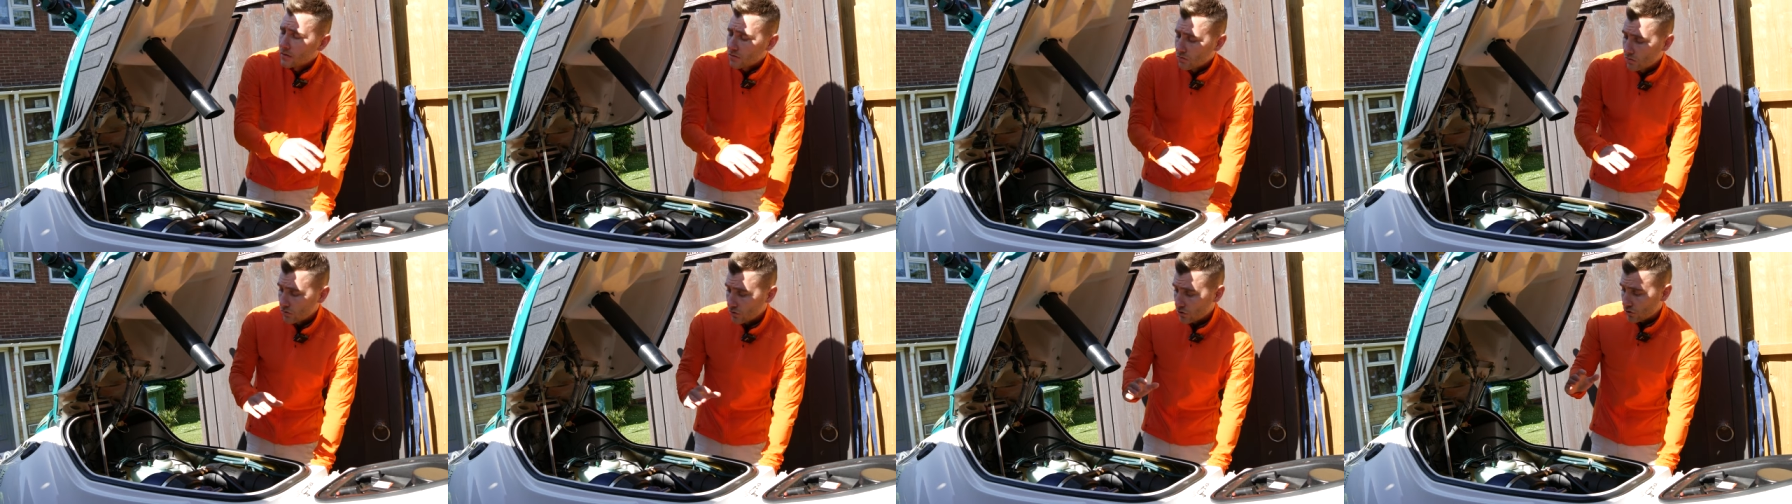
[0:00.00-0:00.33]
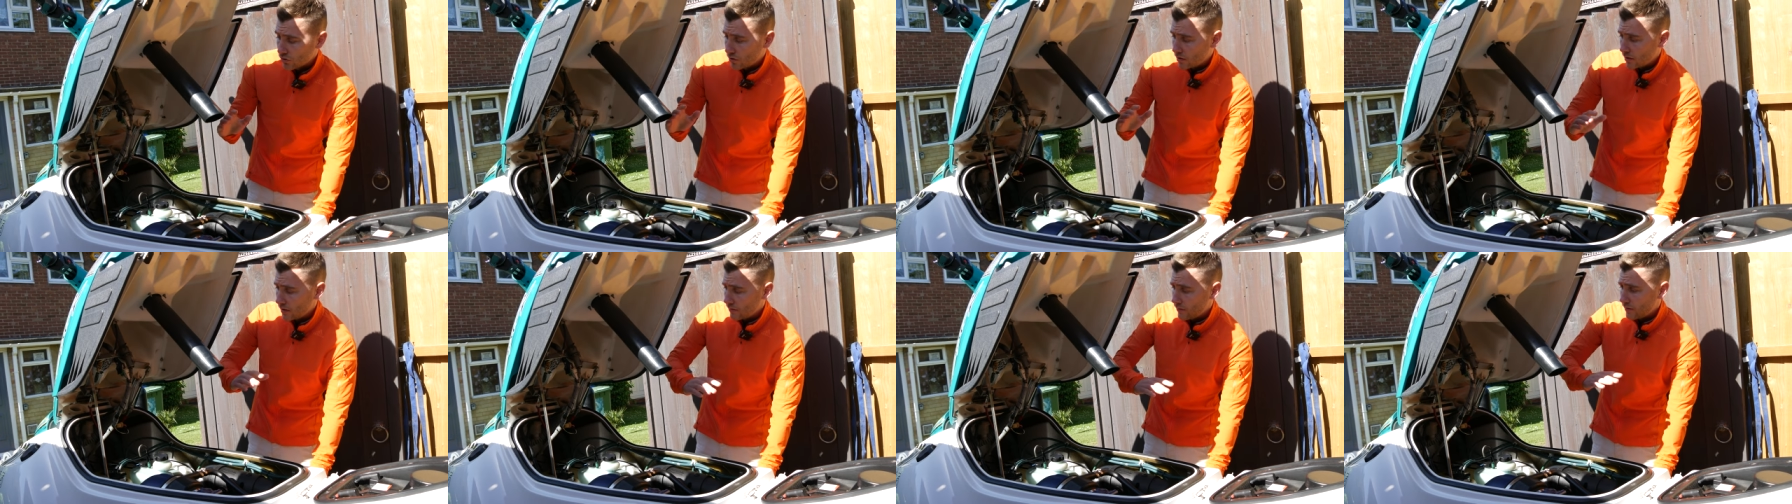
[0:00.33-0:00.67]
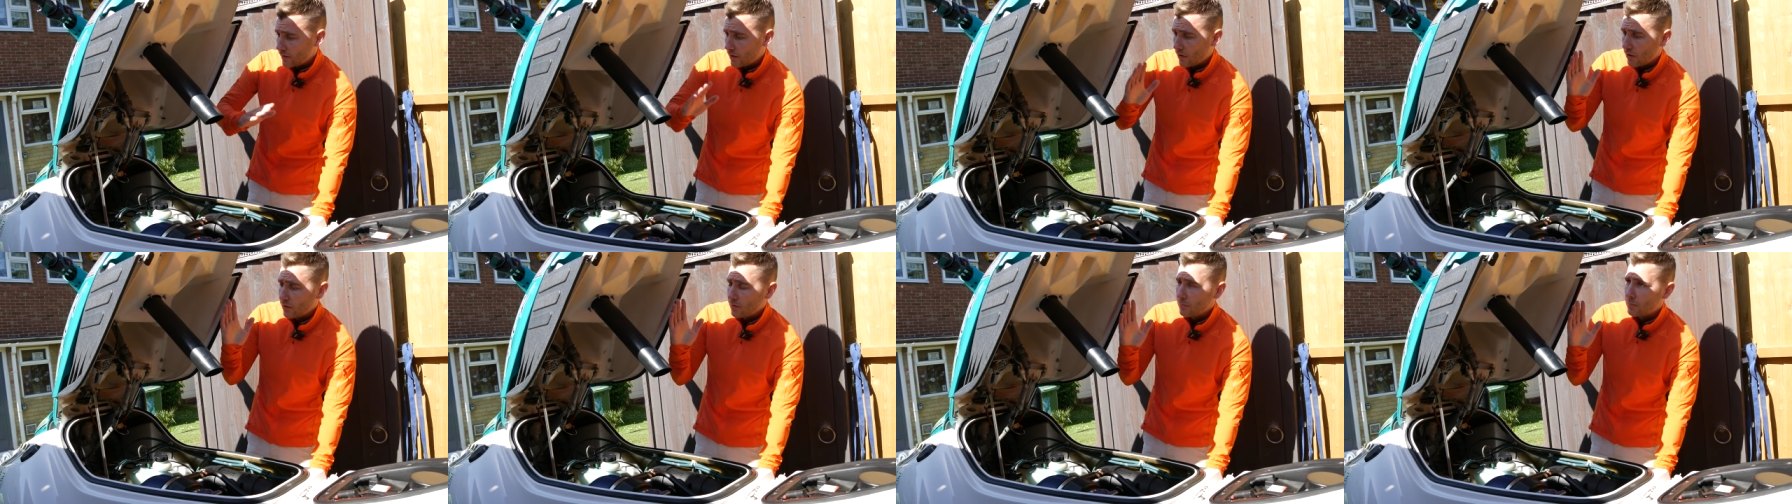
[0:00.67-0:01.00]
As long as you're leaving
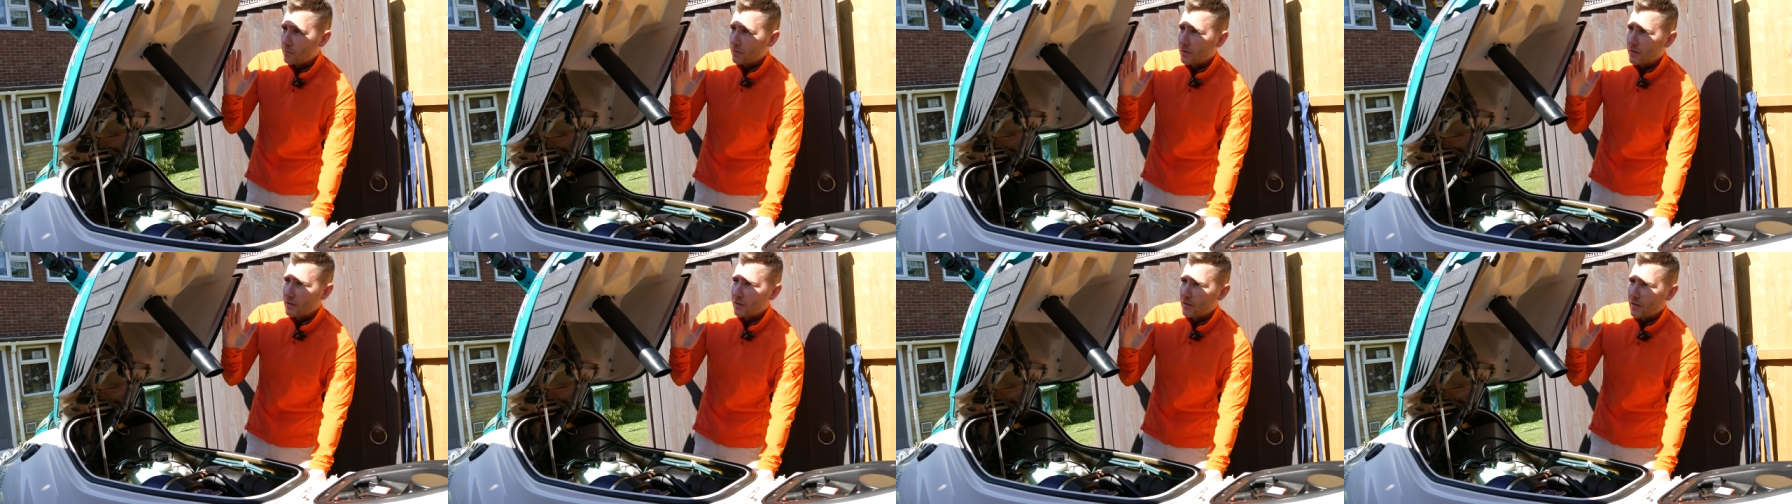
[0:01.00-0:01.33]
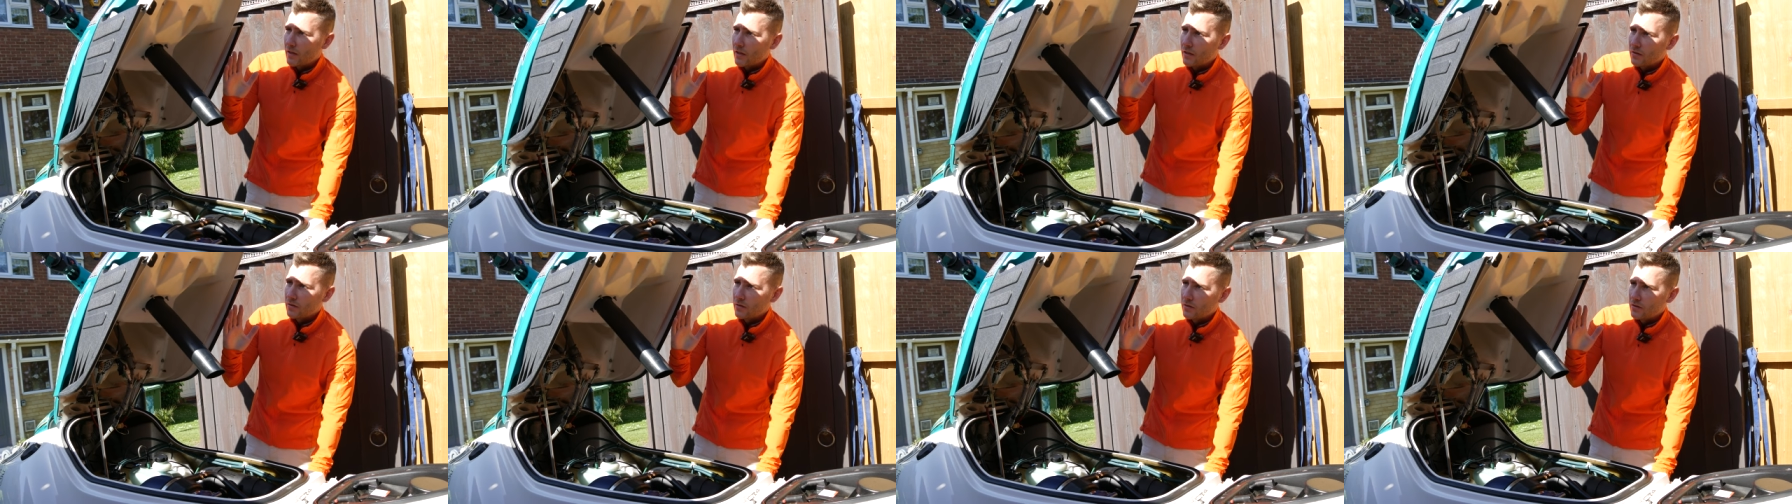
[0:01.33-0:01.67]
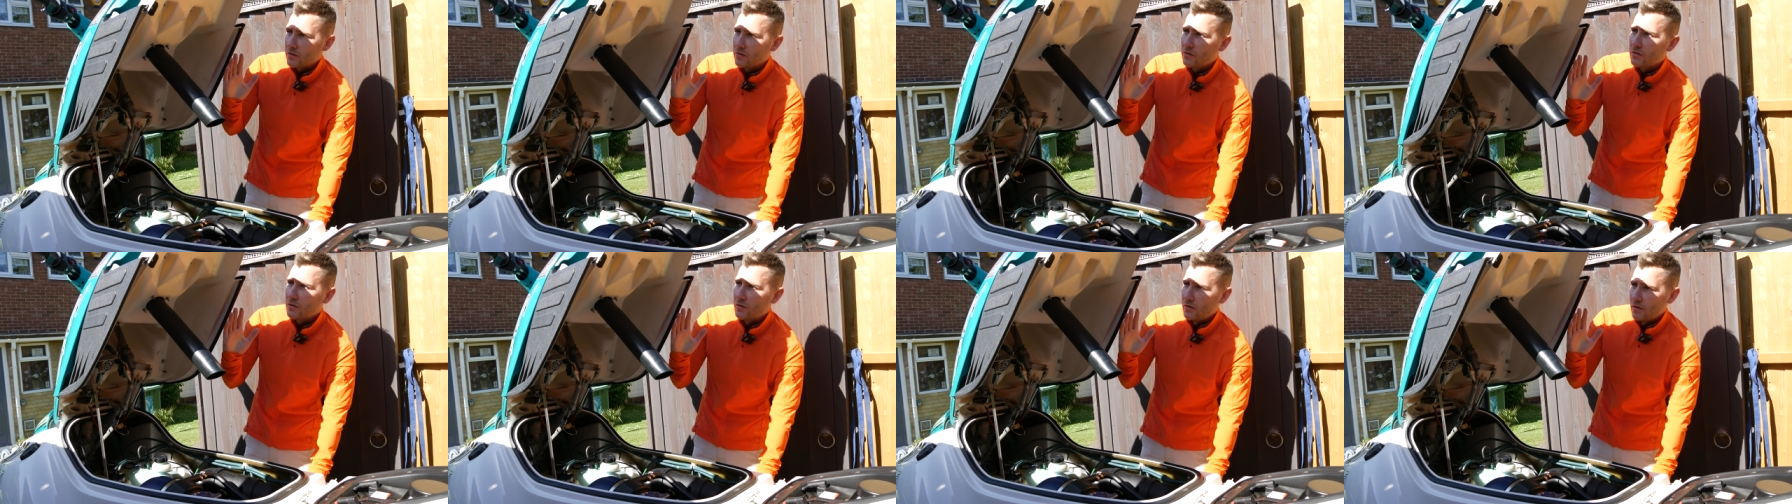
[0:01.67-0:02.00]
it open in the
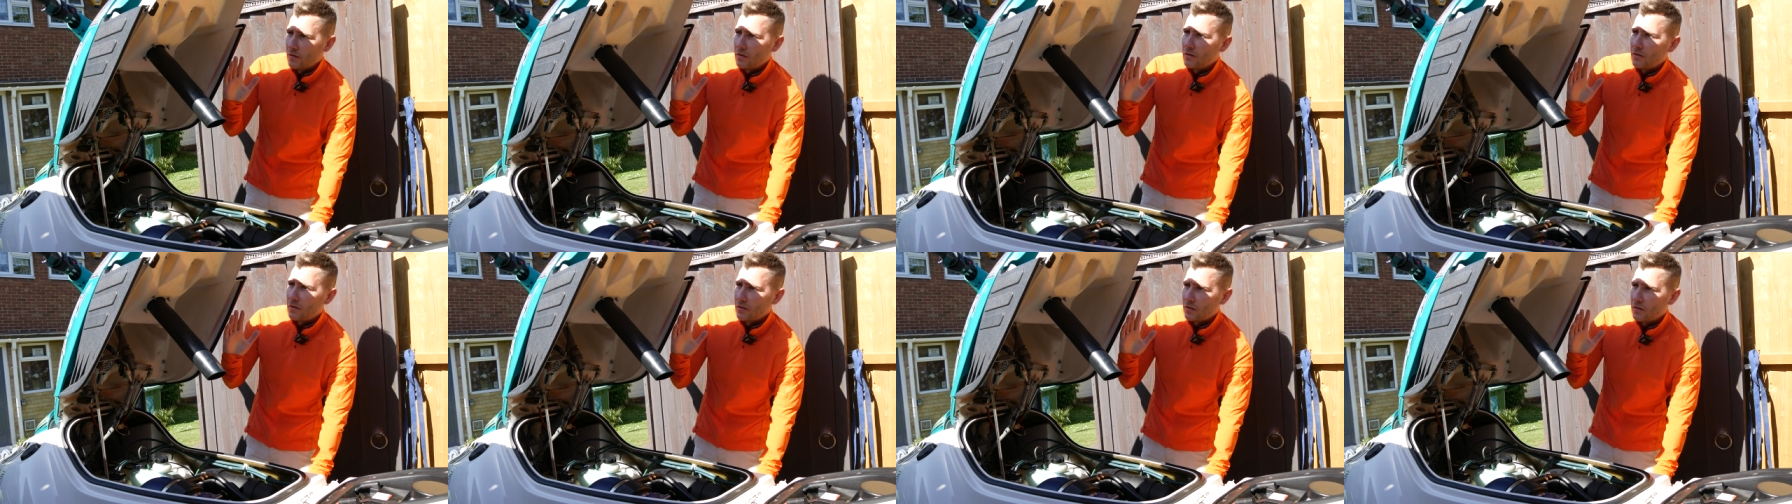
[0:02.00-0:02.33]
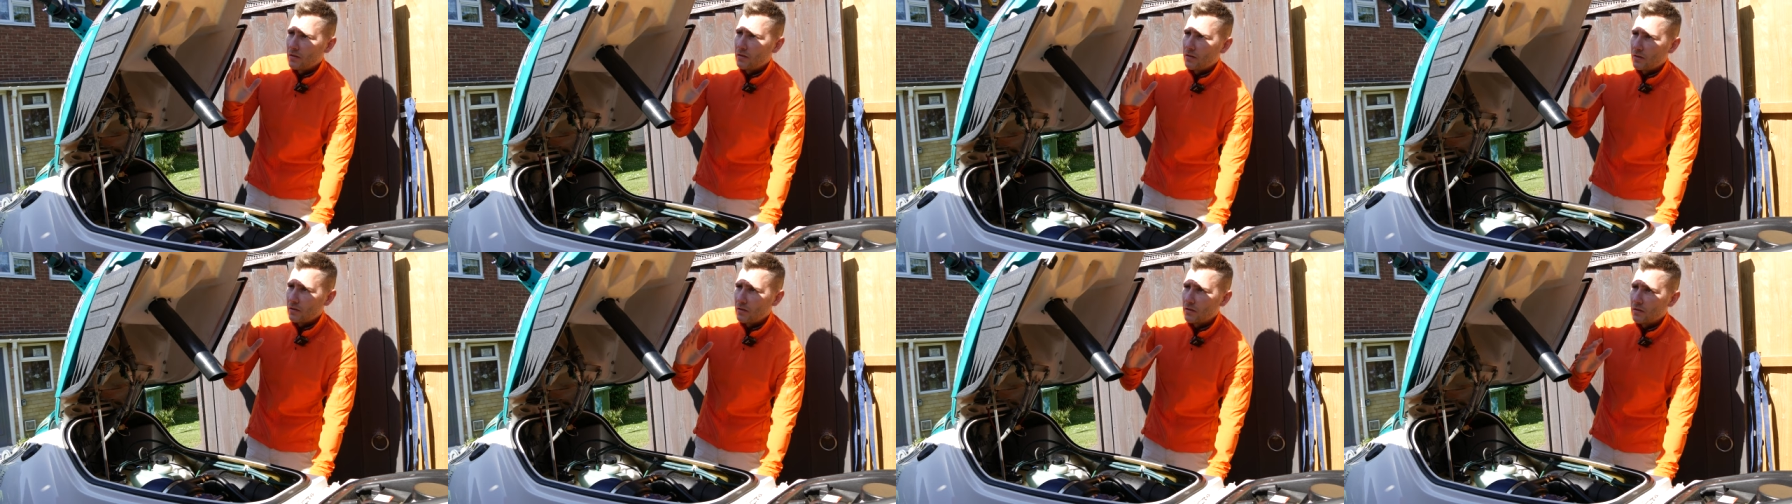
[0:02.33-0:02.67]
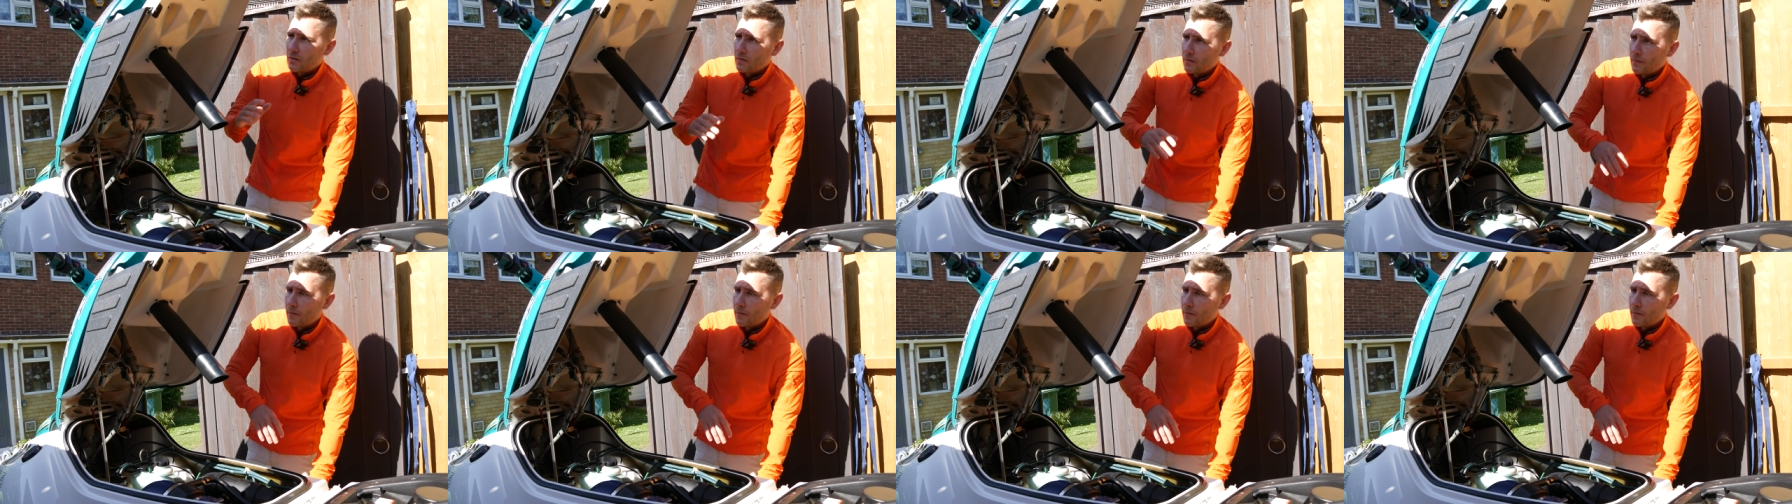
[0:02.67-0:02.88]
garage. Yeah.